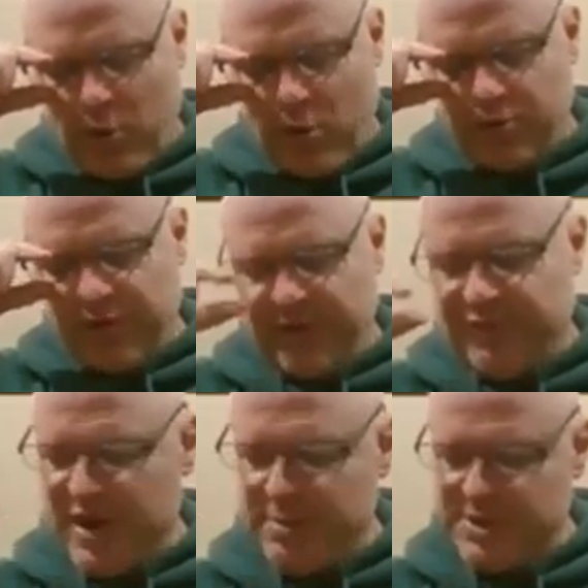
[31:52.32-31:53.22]
Quoting the
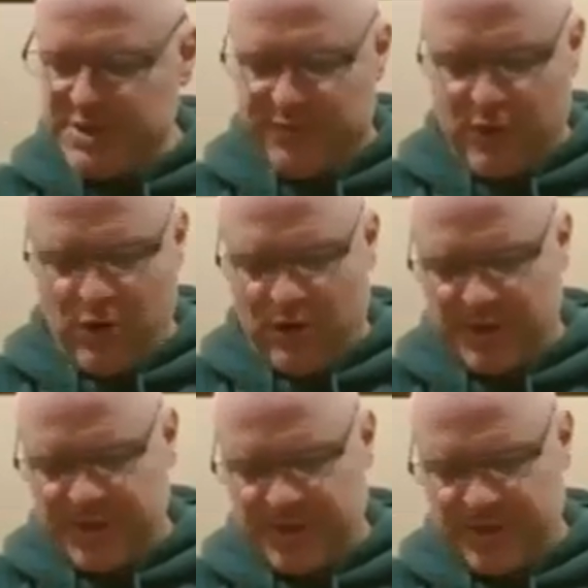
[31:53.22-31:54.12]
famous
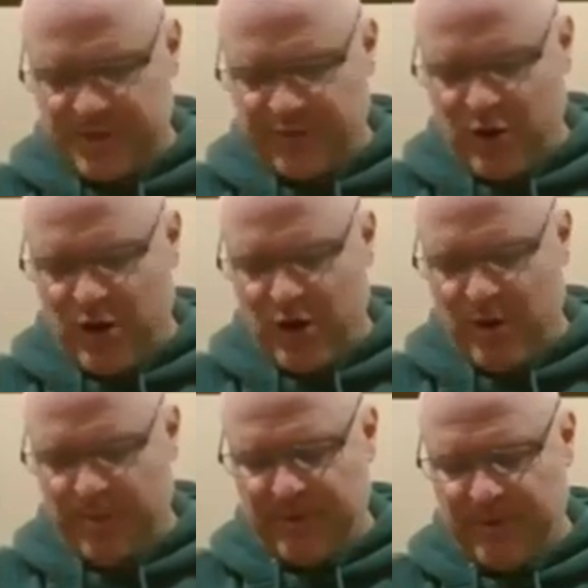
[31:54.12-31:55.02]
verse
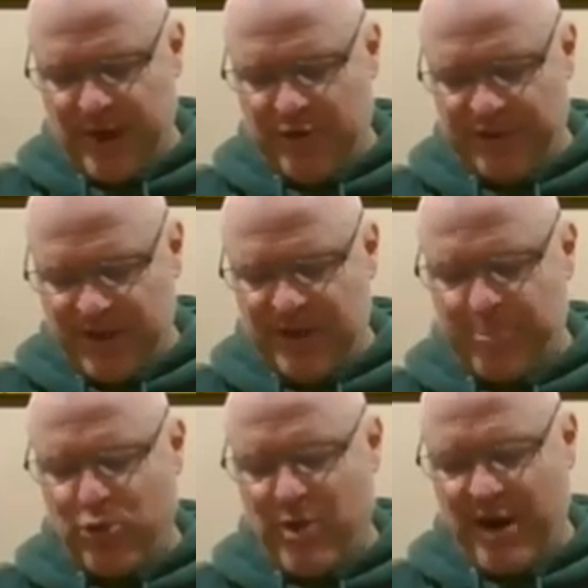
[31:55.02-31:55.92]
from Naradiya
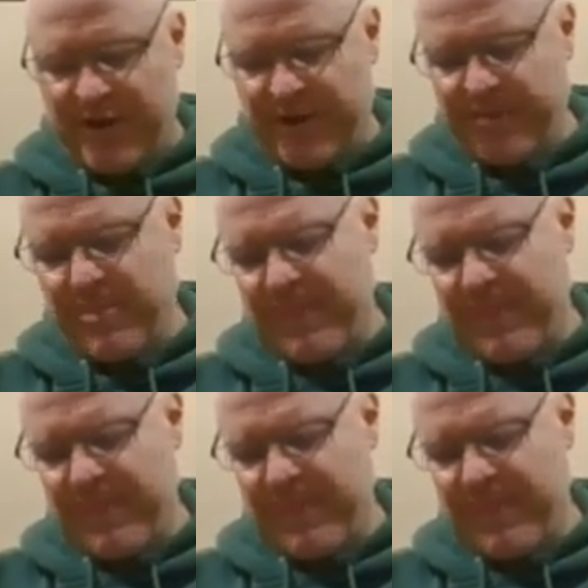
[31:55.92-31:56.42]
Purana